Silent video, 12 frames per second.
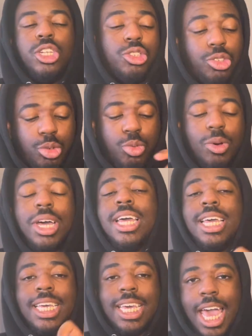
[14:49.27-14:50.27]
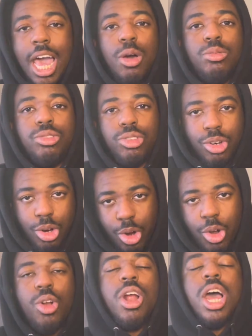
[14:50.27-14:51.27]
To
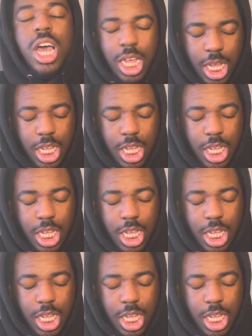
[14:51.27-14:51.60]
counter,